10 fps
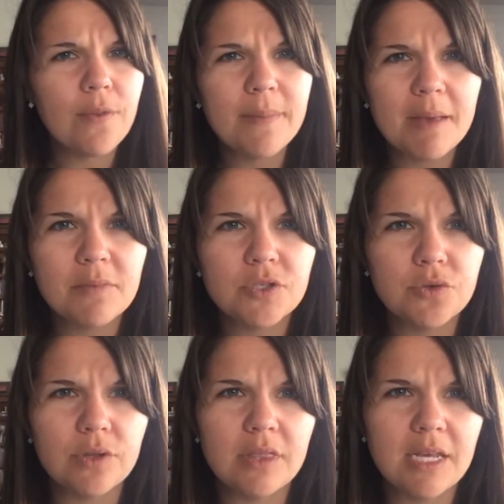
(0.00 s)
the mammals
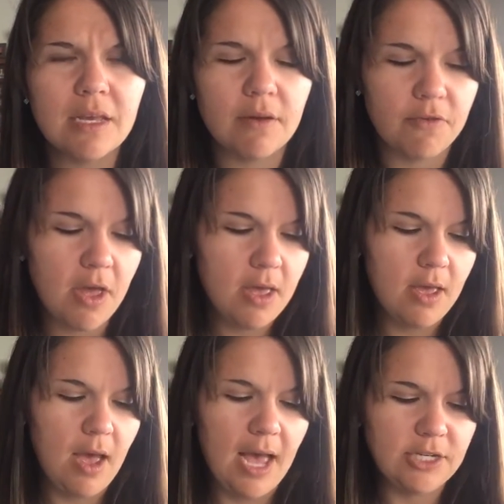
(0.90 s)
you can think of.
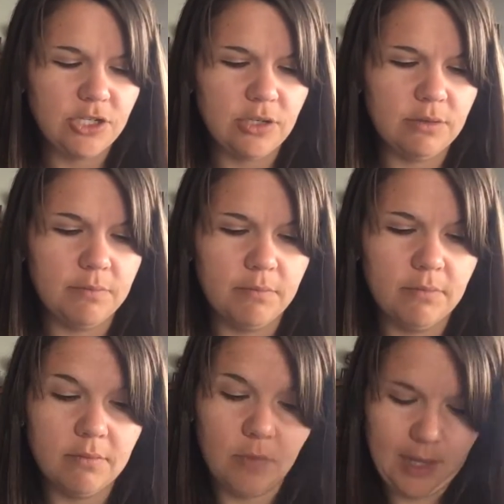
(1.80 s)
I should,
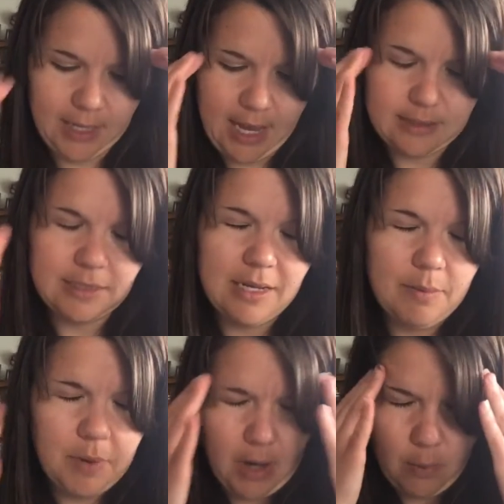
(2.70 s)
well, I can't see
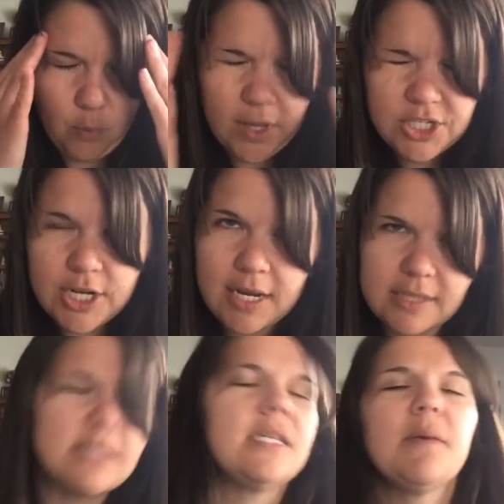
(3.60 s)
it, but I wish I
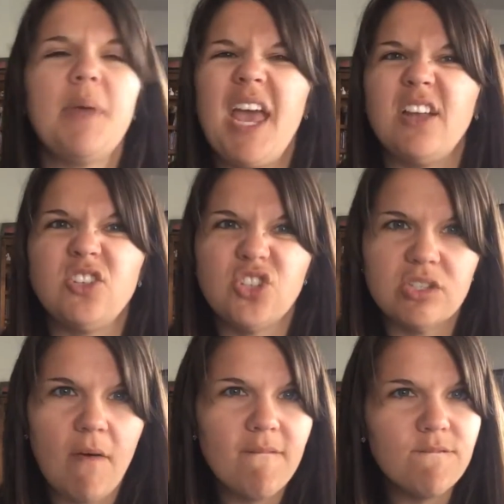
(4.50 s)
could see a page
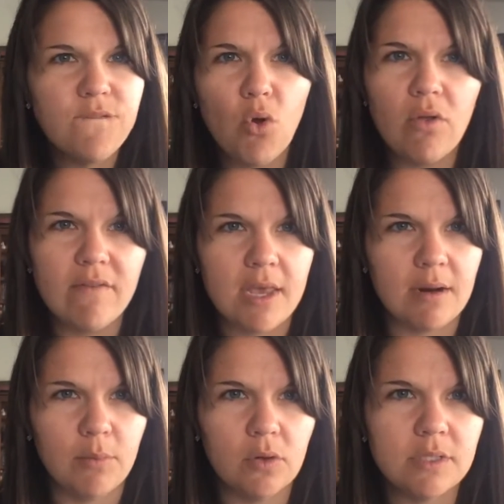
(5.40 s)
just full of
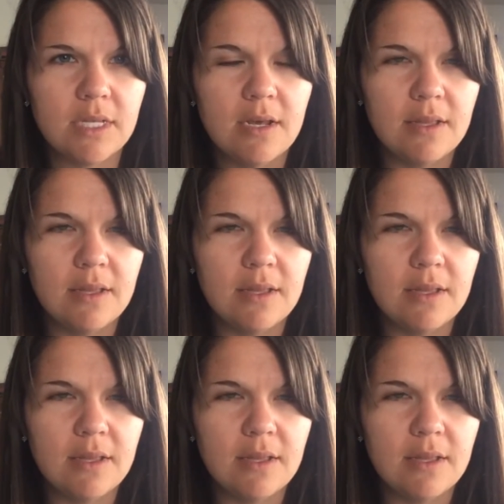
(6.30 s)
animals.